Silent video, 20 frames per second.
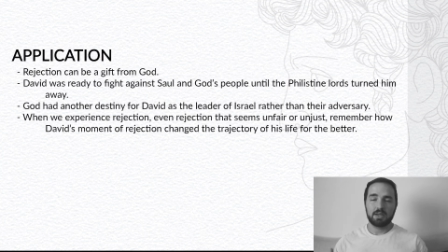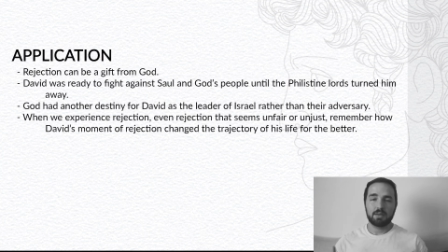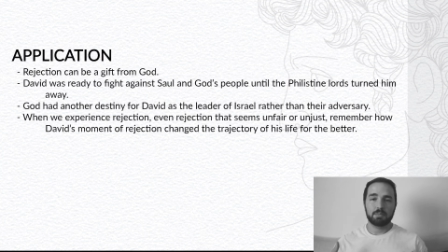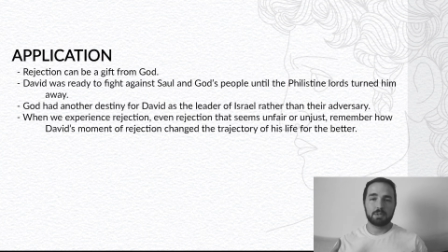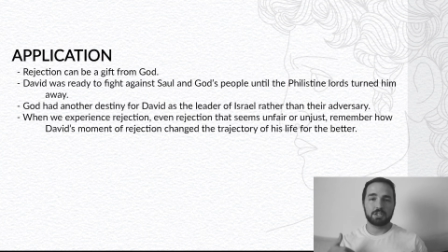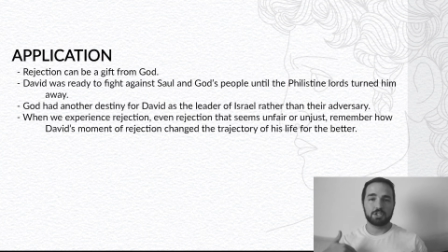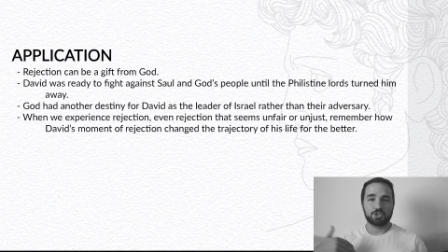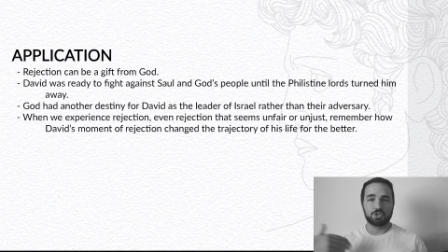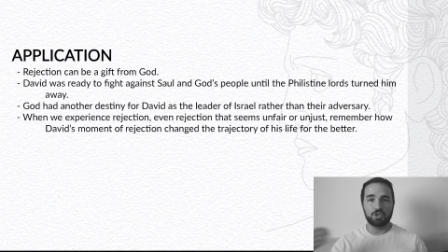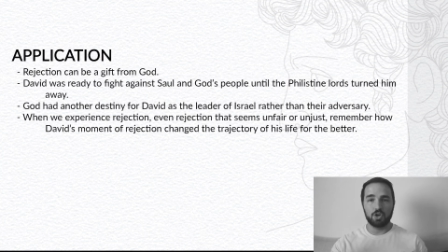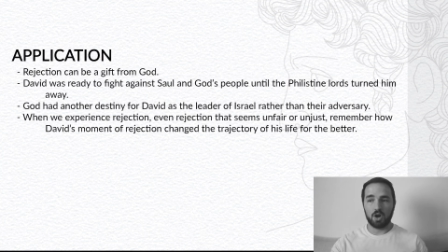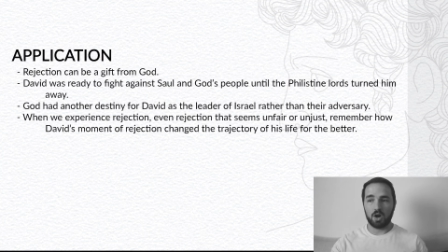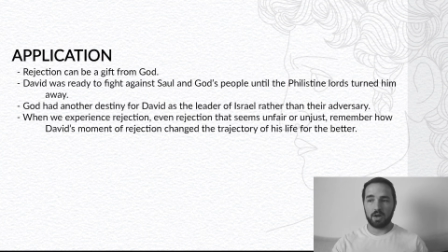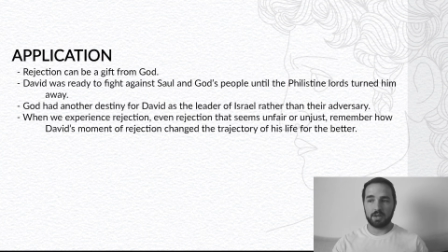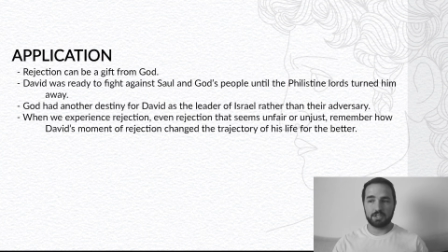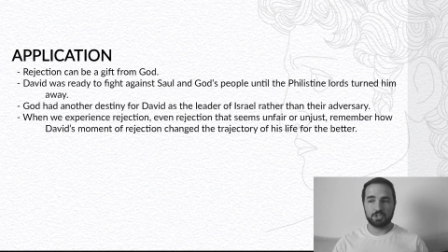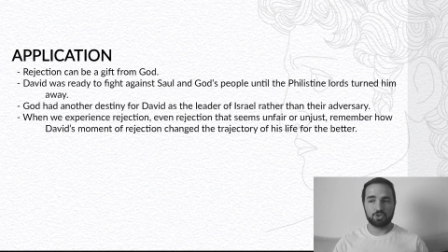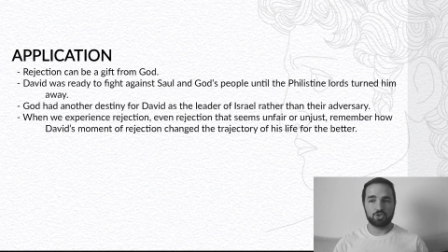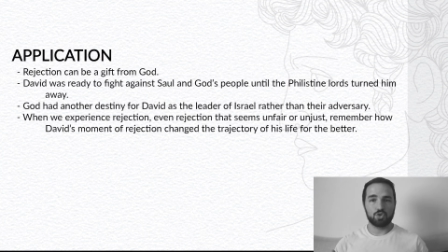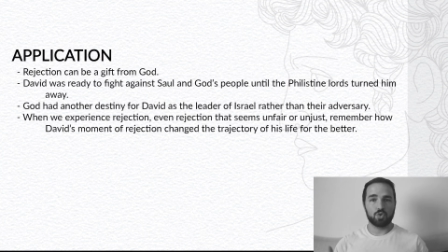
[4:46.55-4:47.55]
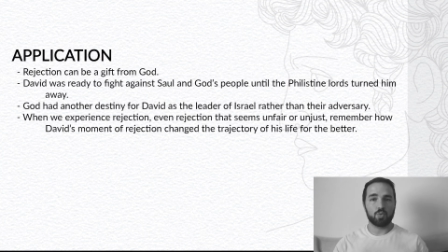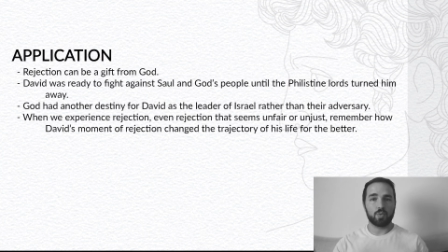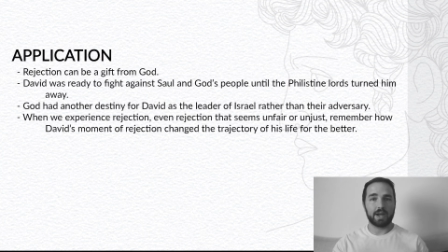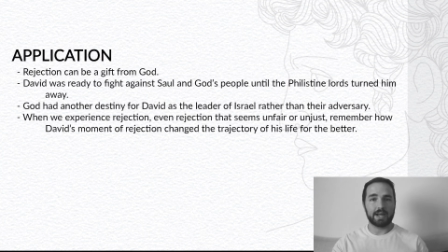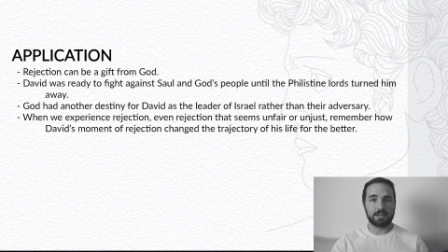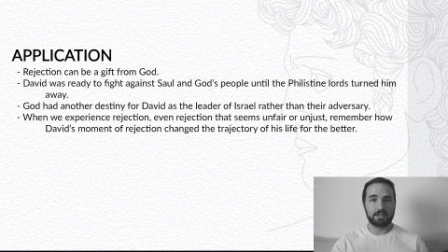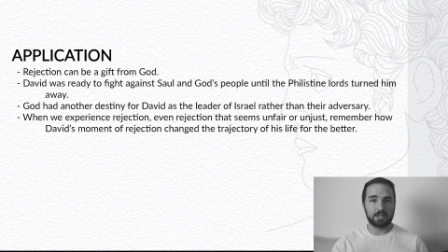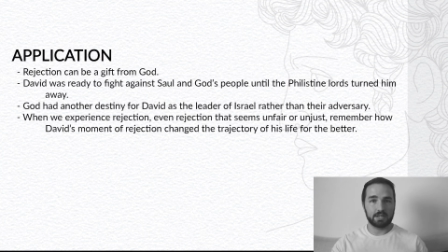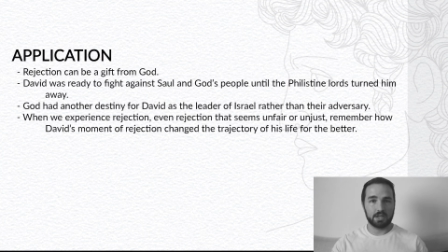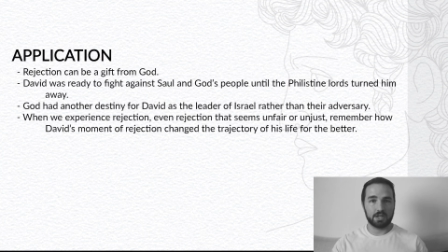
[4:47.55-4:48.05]
because God is
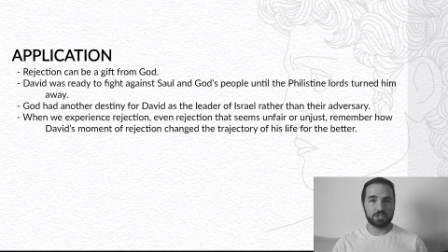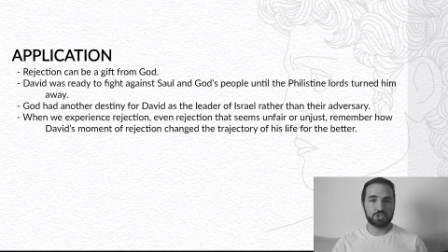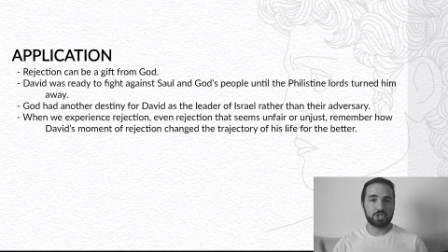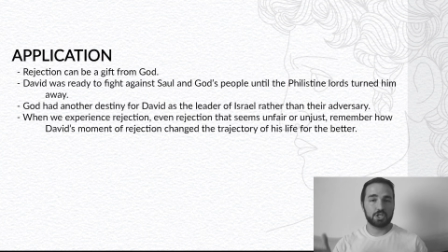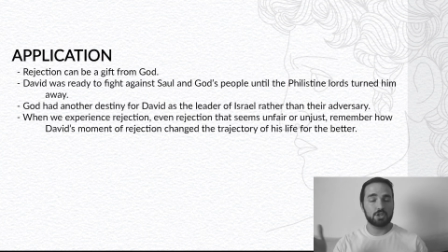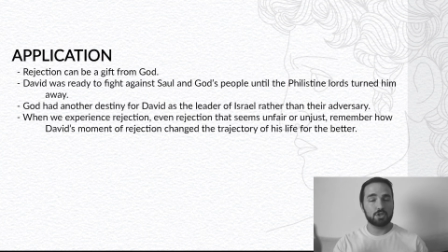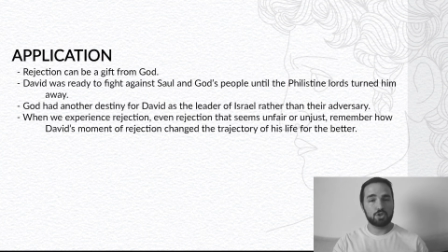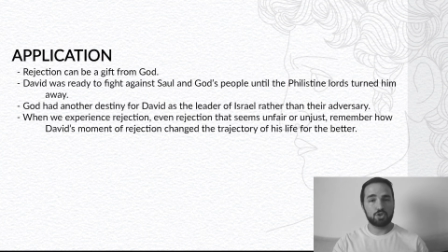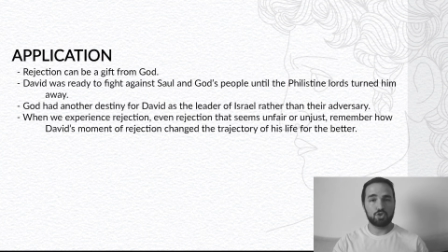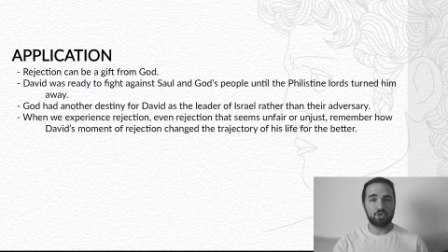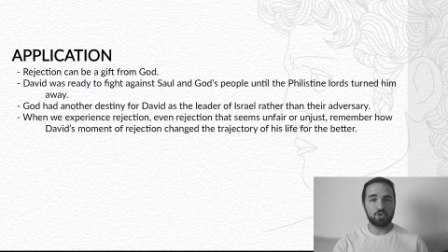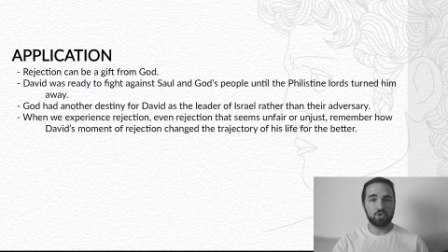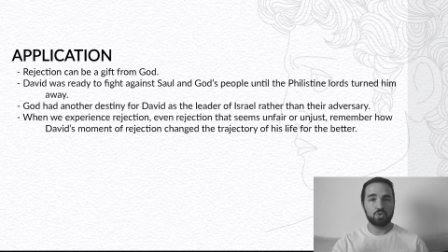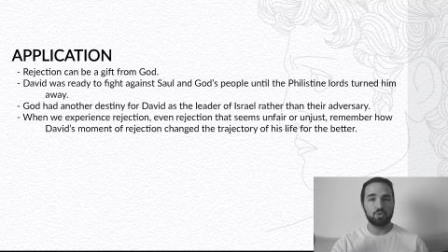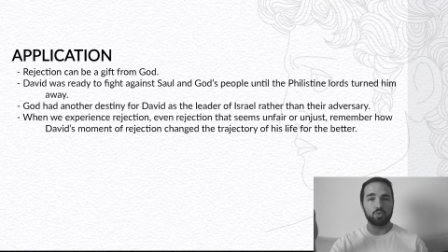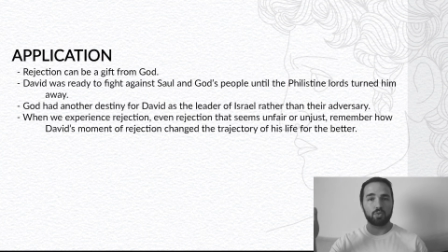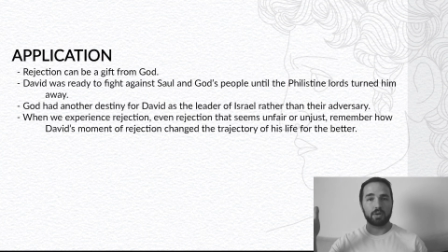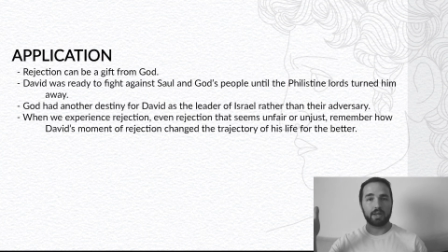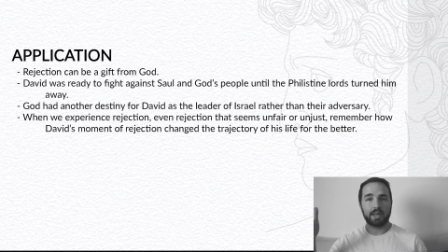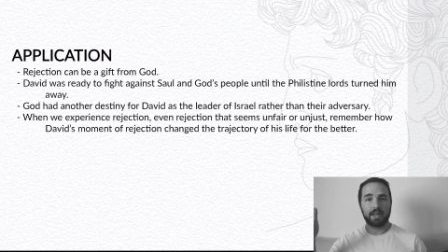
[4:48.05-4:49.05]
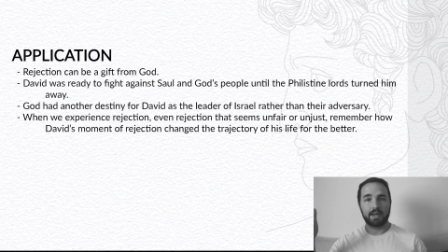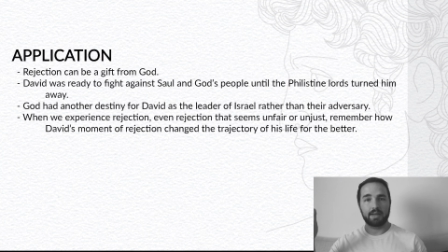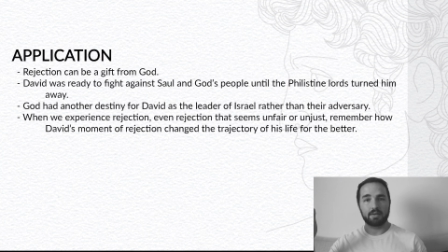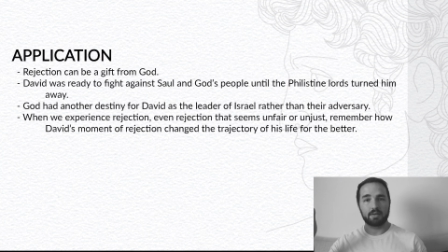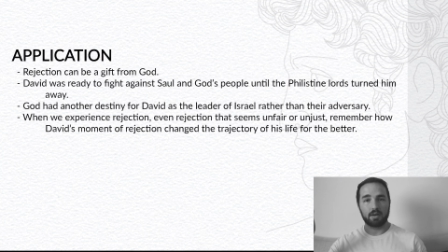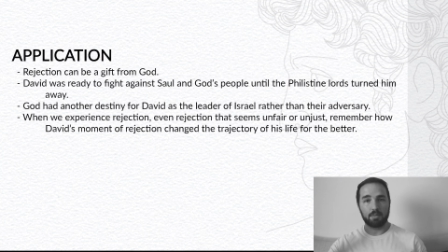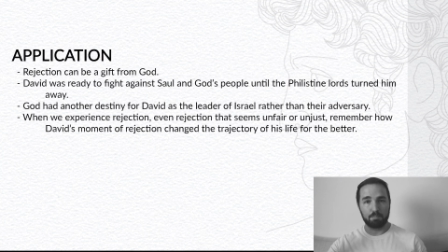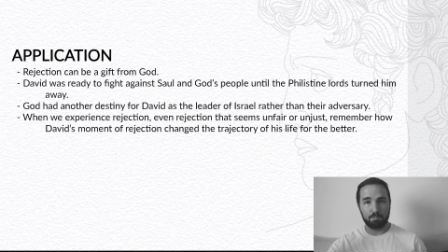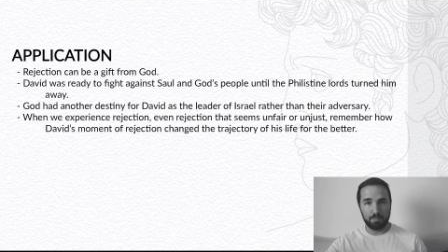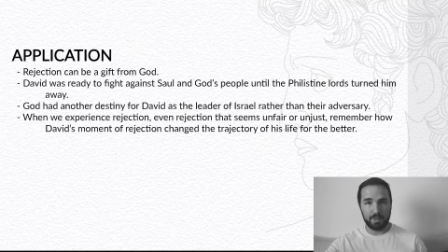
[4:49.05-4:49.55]
directing us in a new and
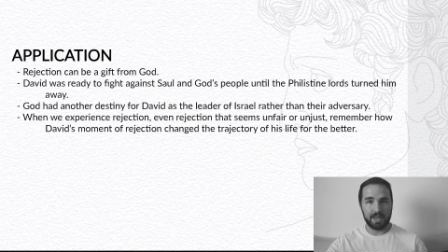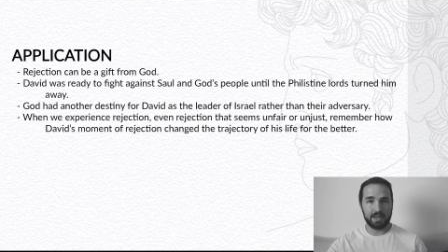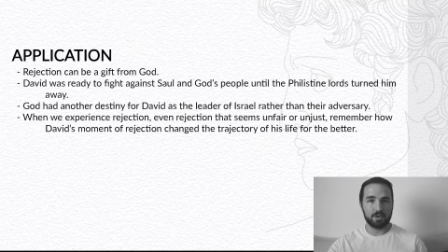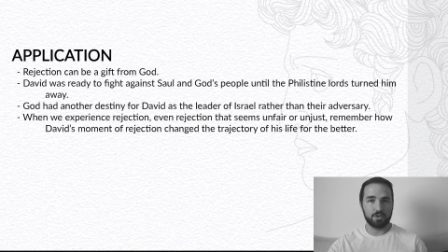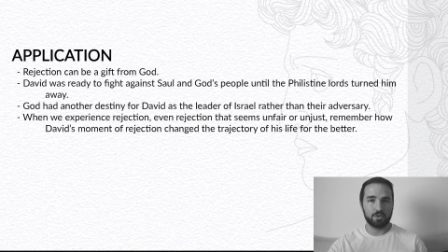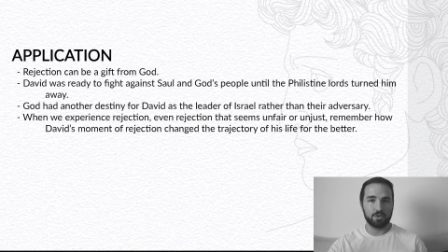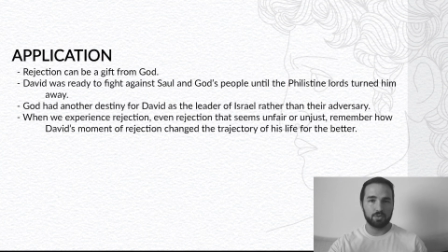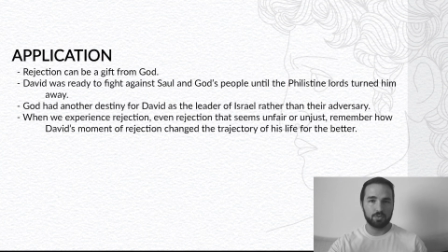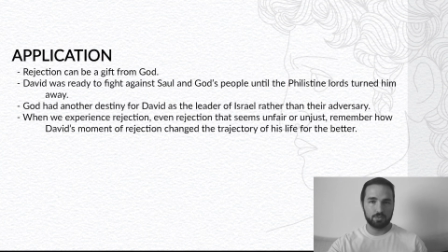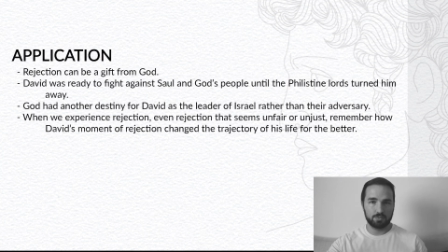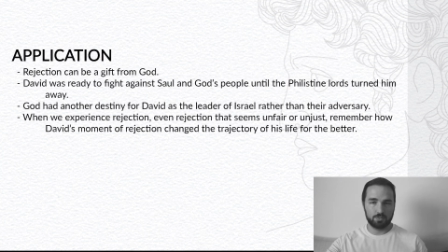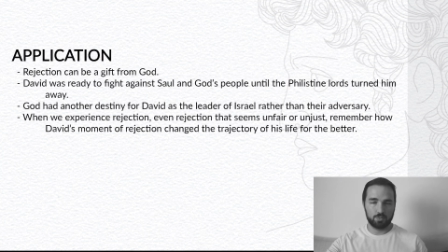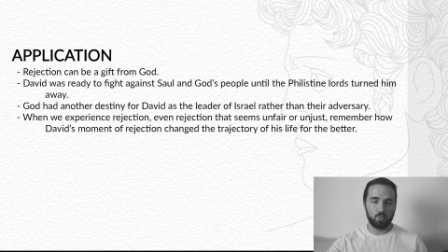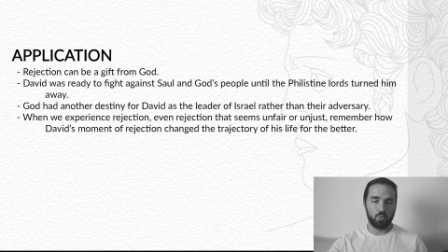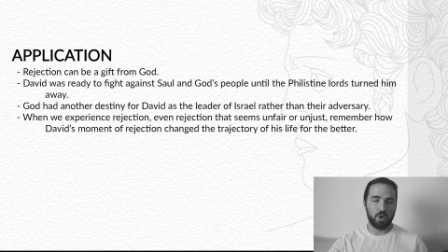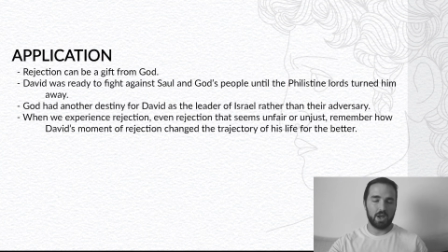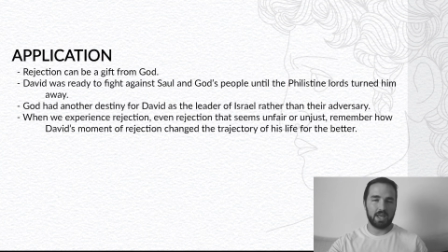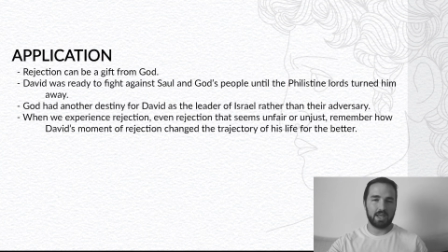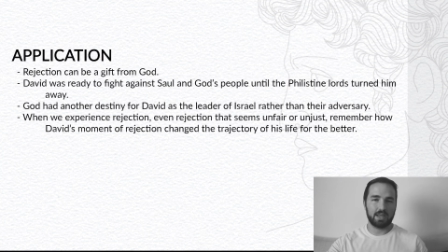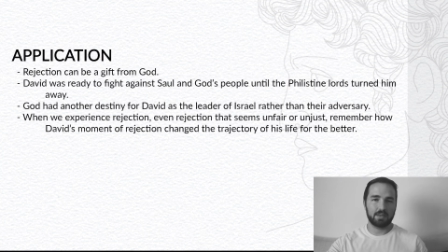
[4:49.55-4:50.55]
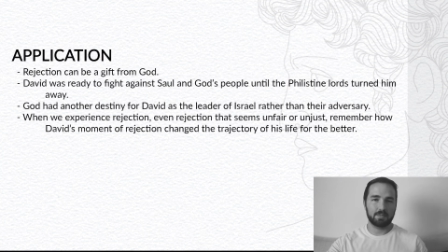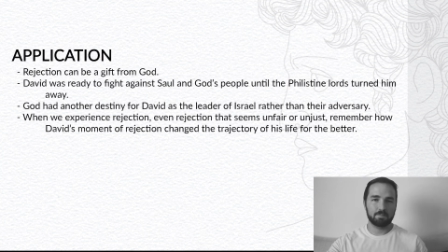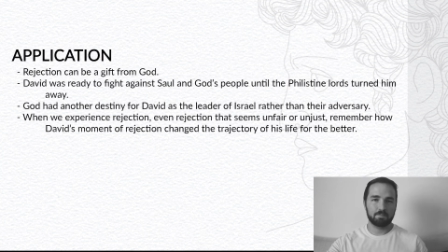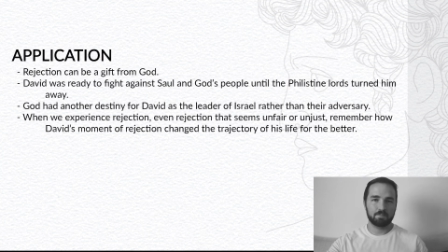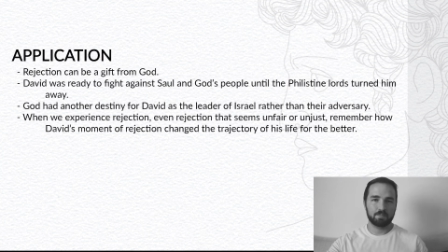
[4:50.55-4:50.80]
a better way.